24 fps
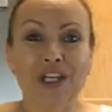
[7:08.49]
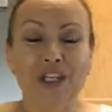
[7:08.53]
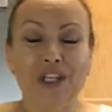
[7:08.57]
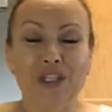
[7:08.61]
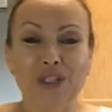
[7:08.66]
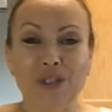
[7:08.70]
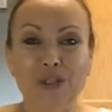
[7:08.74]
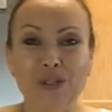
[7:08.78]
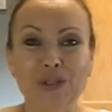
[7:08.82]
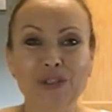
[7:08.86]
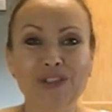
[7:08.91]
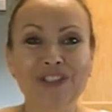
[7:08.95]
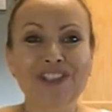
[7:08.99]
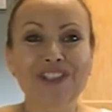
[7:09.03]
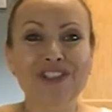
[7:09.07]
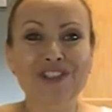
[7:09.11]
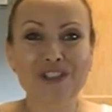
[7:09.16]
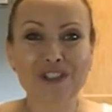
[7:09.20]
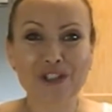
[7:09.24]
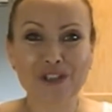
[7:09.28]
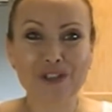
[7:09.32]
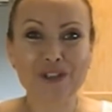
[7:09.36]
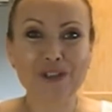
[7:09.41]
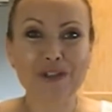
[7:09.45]
use a
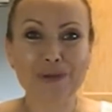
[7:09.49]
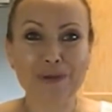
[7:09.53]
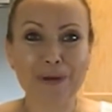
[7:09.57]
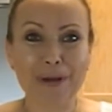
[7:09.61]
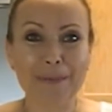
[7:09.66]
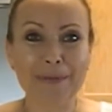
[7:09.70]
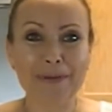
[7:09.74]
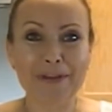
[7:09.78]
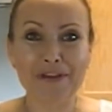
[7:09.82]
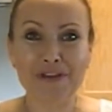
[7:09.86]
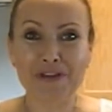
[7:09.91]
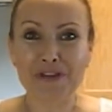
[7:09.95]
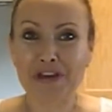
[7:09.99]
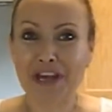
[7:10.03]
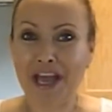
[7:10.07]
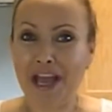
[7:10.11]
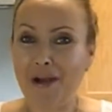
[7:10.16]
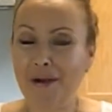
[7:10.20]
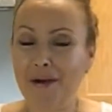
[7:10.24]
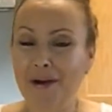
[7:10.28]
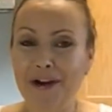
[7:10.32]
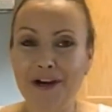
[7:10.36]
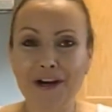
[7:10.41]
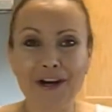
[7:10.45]
sugar scrub in the
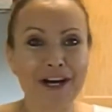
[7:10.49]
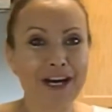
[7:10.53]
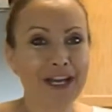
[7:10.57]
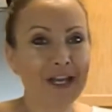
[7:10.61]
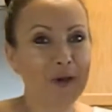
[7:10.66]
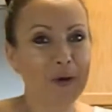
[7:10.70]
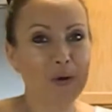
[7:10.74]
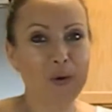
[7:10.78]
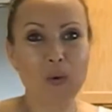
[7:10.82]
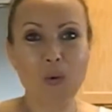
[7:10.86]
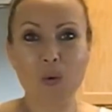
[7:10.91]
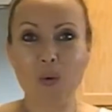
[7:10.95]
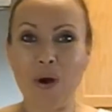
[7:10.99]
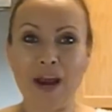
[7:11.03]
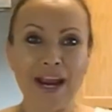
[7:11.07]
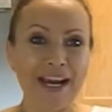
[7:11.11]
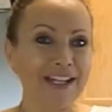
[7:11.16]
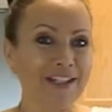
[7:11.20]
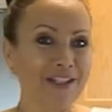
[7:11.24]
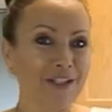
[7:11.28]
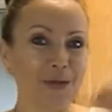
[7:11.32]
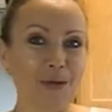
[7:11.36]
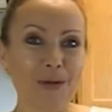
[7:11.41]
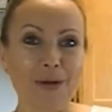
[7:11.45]
shower, it
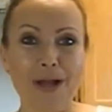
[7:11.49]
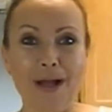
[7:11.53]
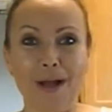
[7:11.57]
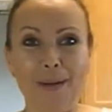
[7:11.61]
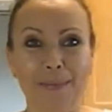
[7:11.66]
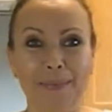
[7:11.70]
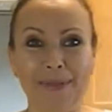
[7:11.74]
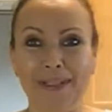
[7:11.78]
wakes you up.